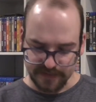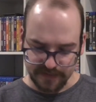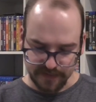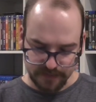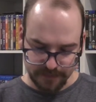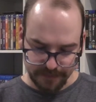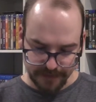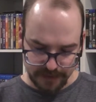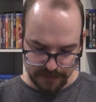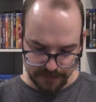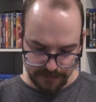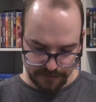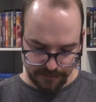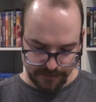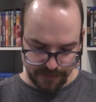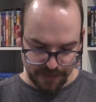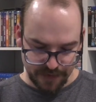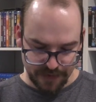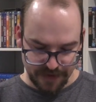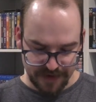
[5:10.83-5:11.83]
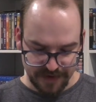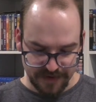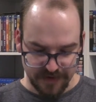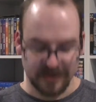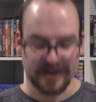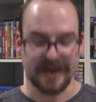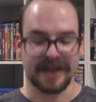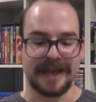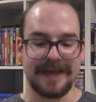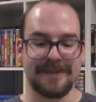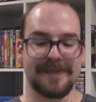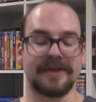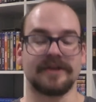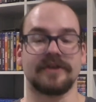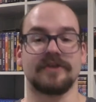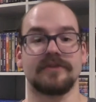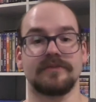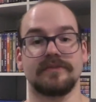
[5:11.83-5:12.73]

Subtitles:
It's meant to be it came out